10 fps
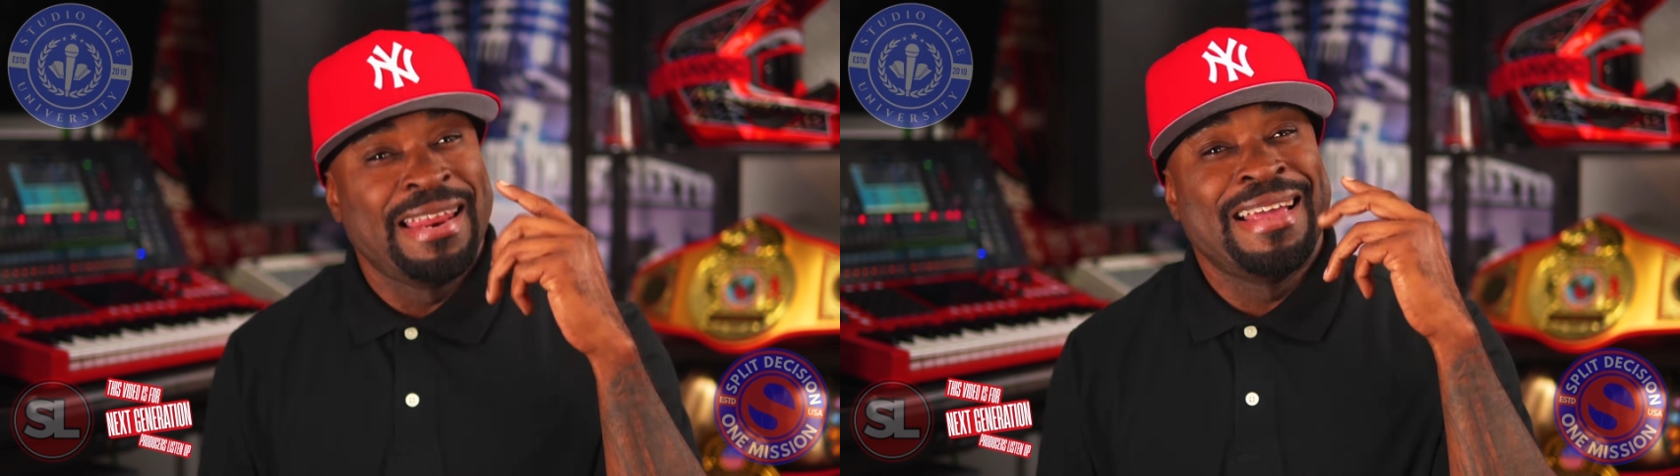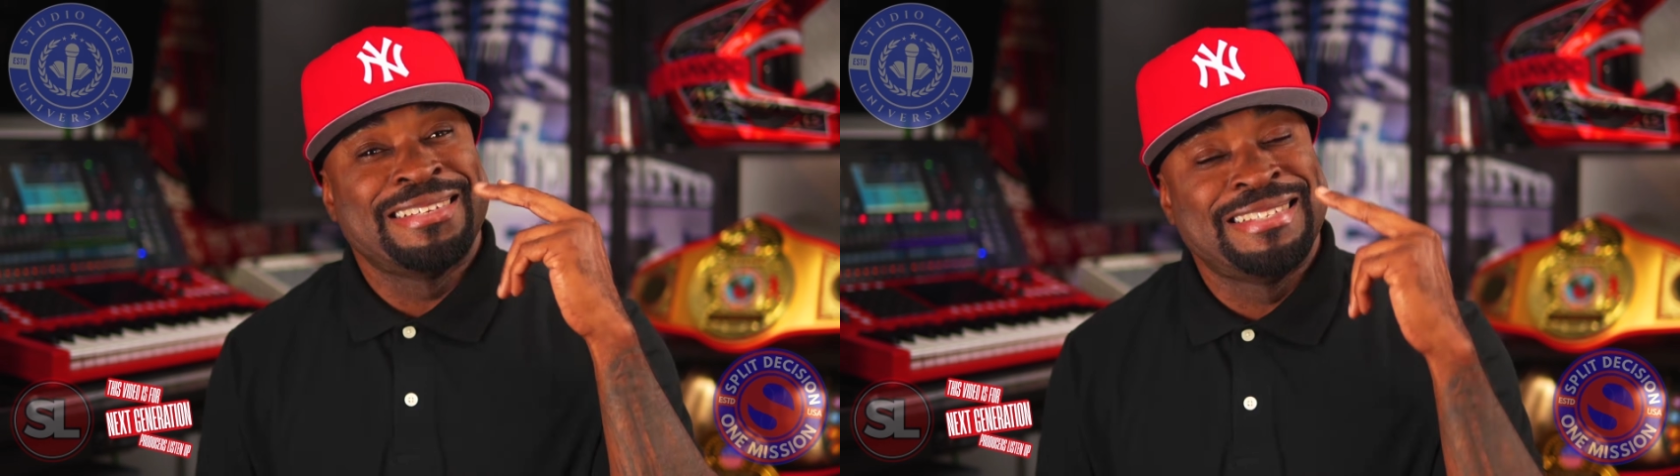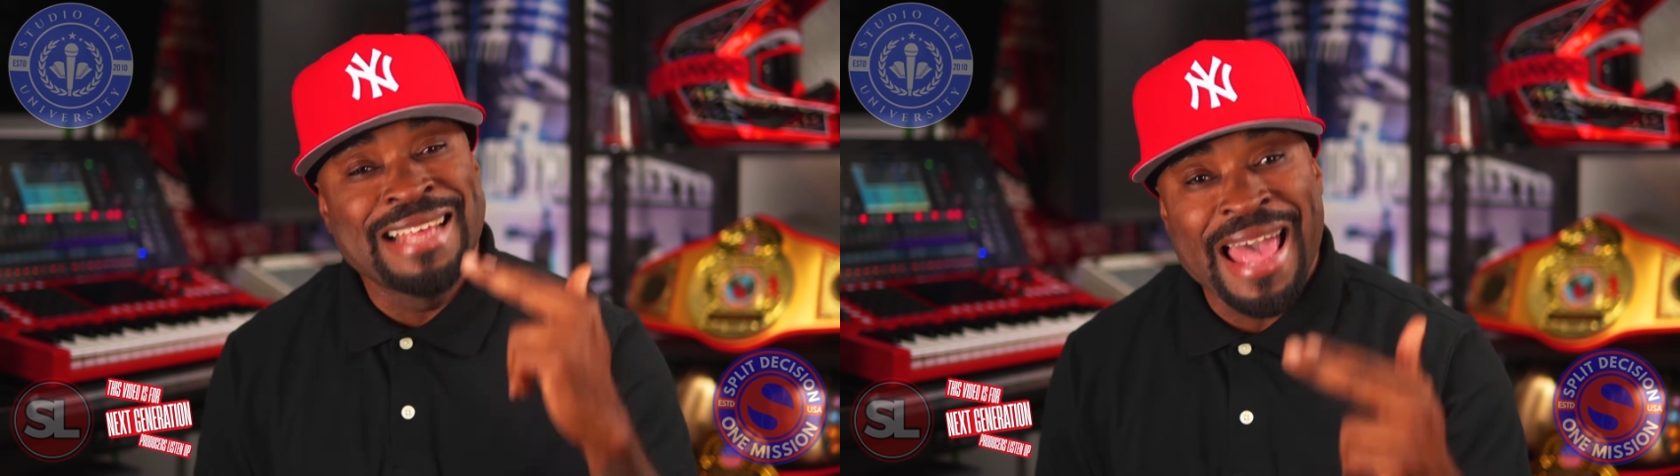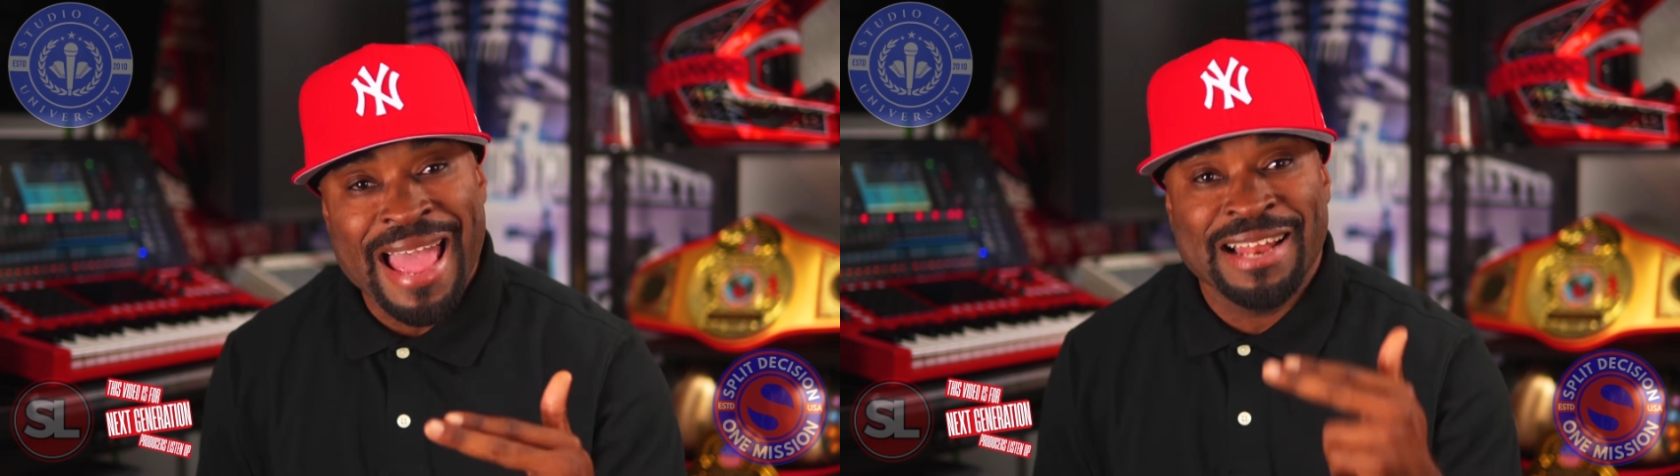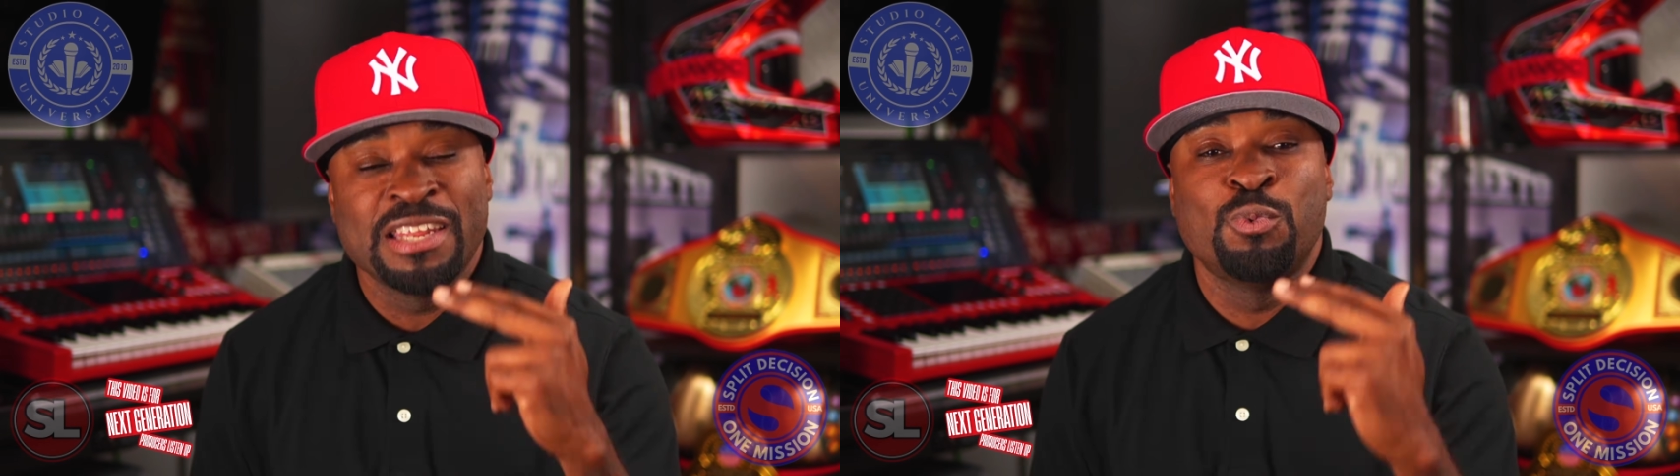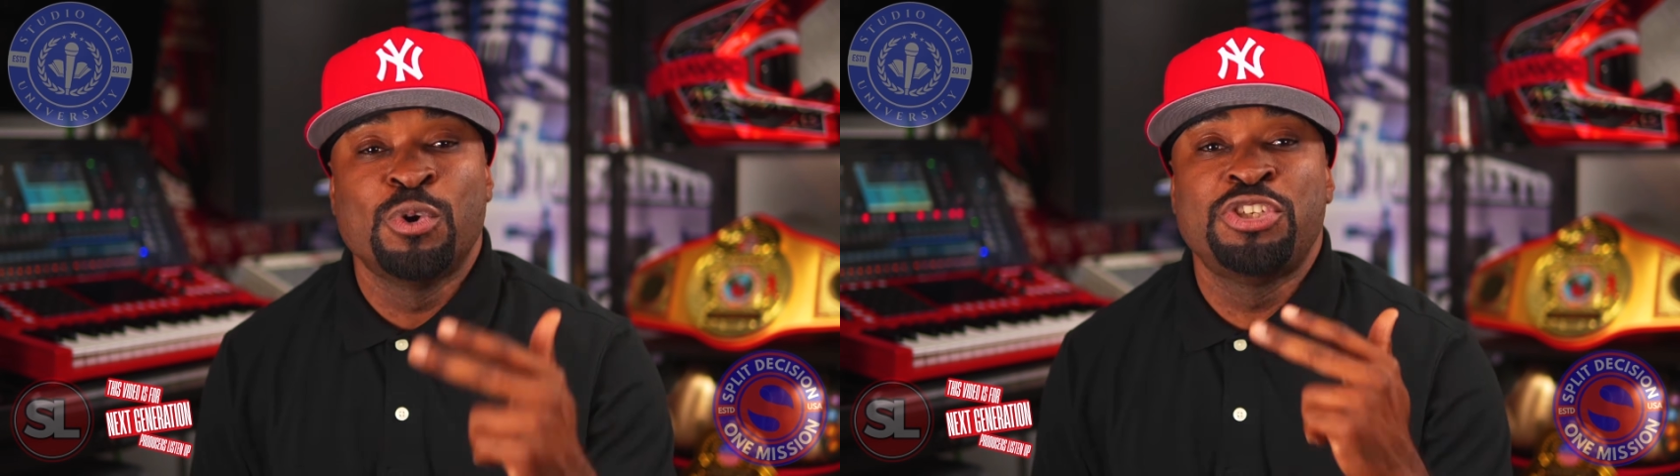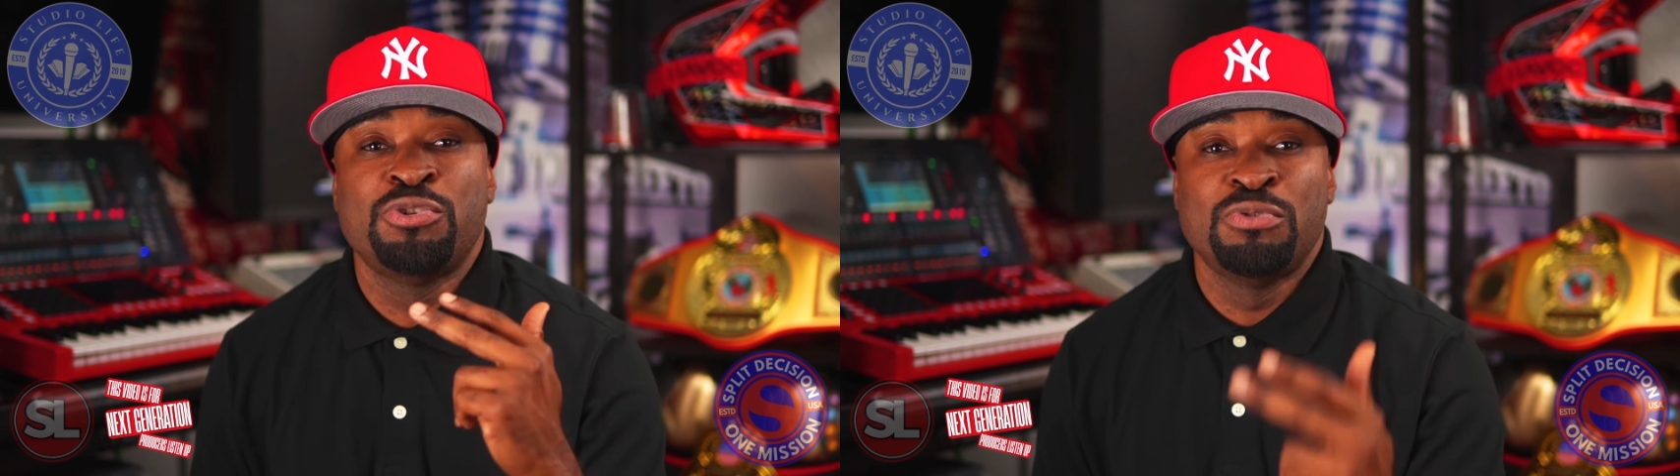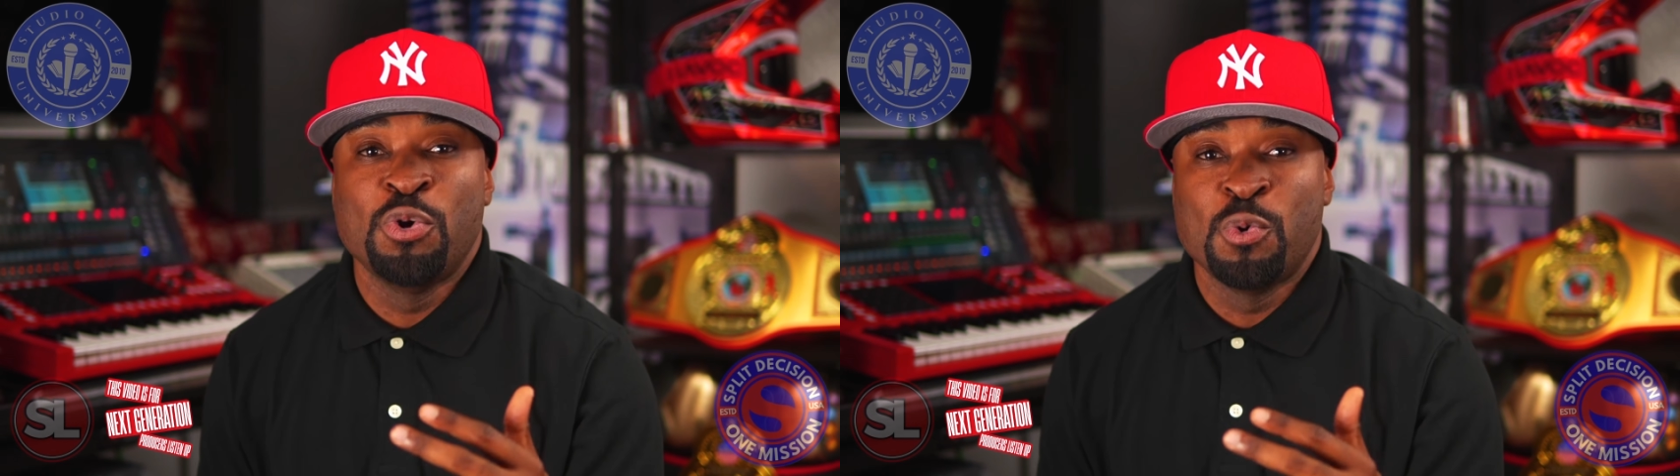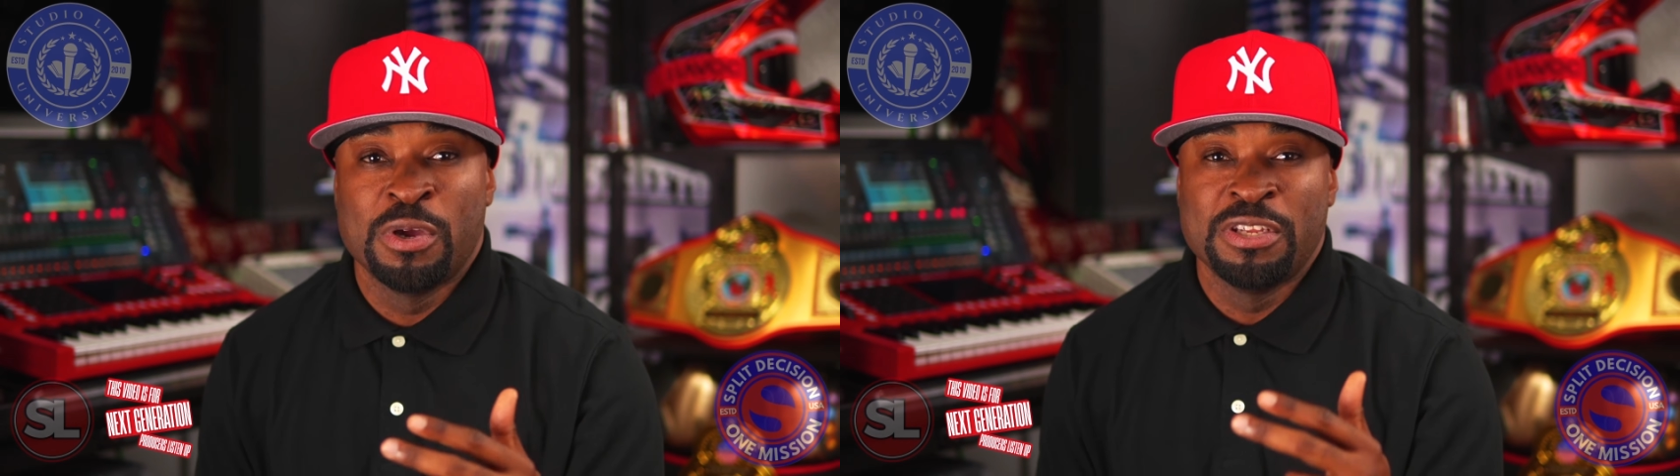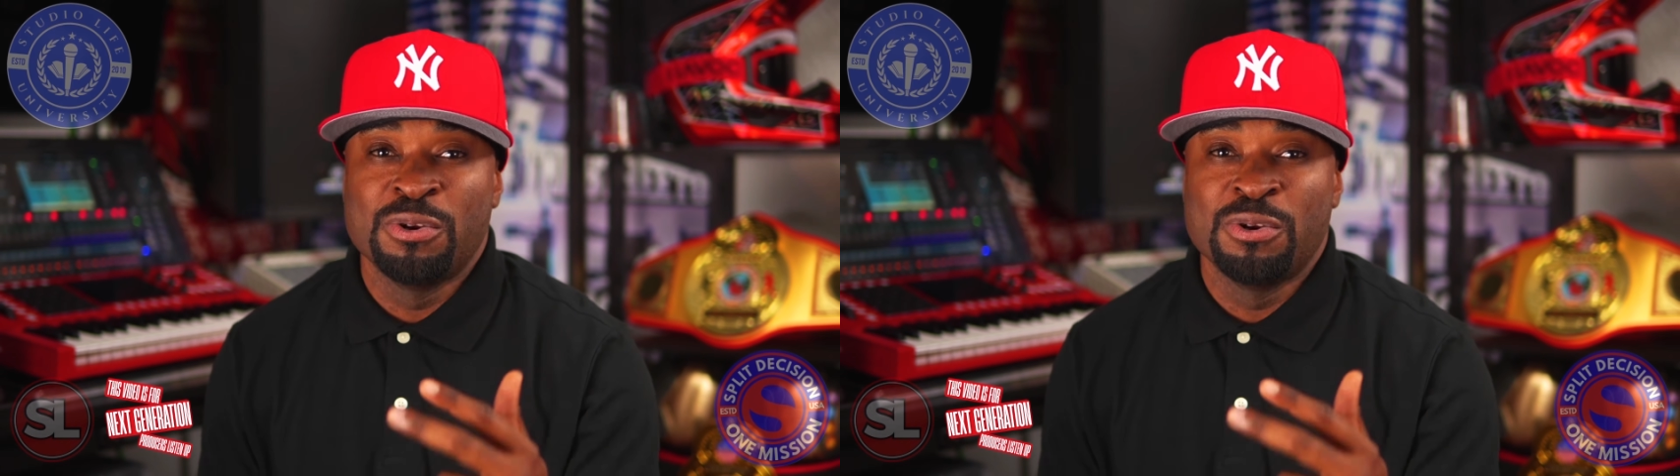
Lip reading: exactly what you're doing.